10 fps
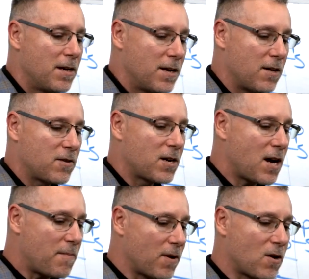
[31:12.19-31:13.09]
Now there's a
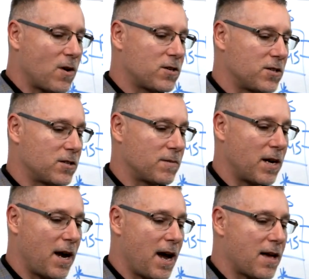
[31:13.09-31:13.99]
couple of questions I'm going
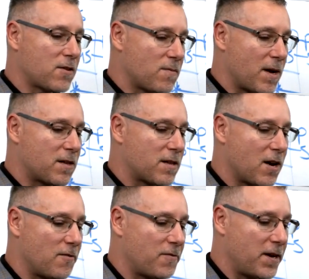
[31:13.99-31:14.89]
to ask
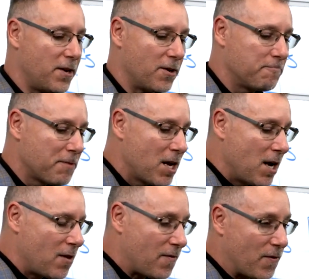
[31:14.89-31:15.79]
myself here.
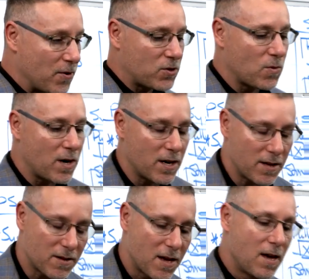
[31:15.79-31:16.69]
And the first one is,